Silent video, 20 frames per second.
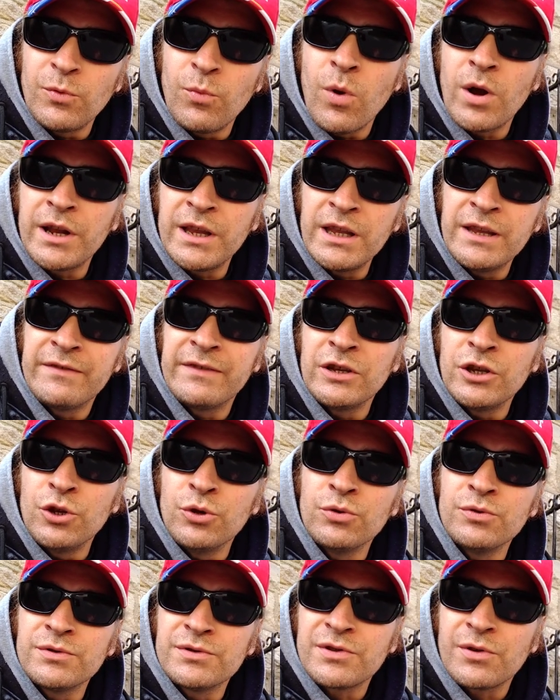you want to even
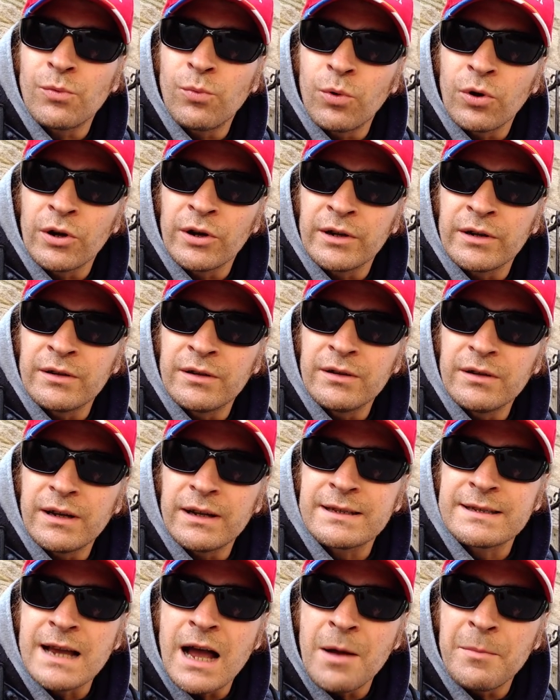use the word
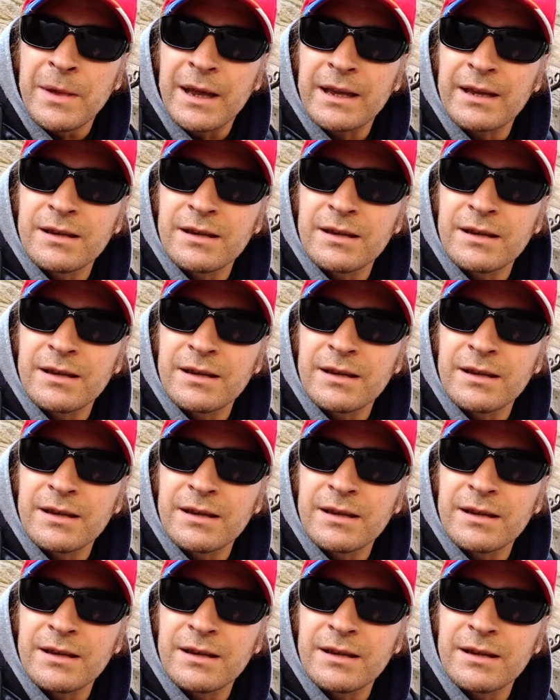atomic.